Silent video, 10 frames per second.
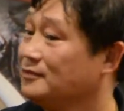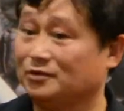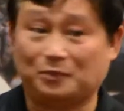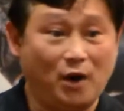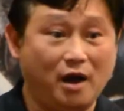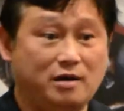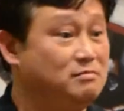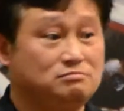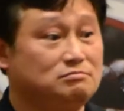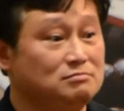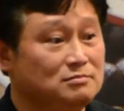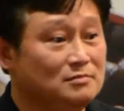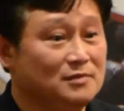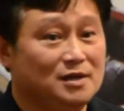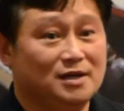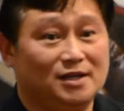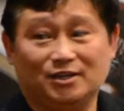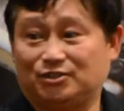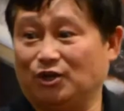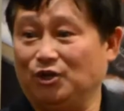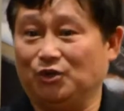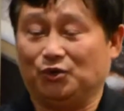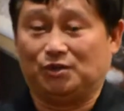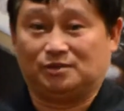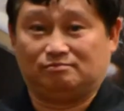To report. So you